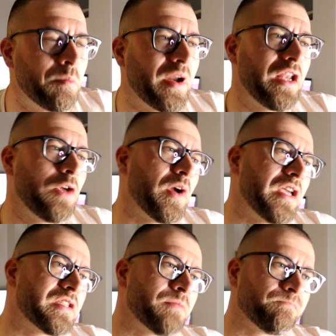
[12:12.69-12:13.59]
But
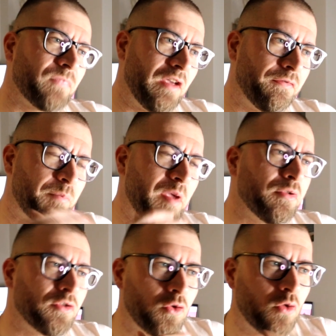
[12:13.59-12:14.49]
anyways, if
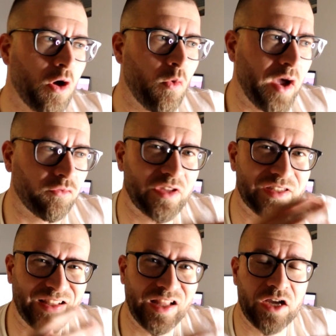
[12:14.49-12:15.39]
people do go out,
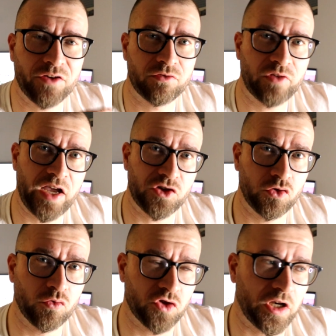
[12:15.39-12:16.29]
there's a lot of trash
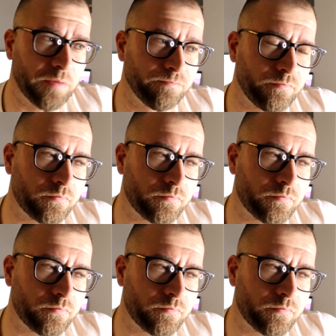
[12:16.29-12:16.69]
usually.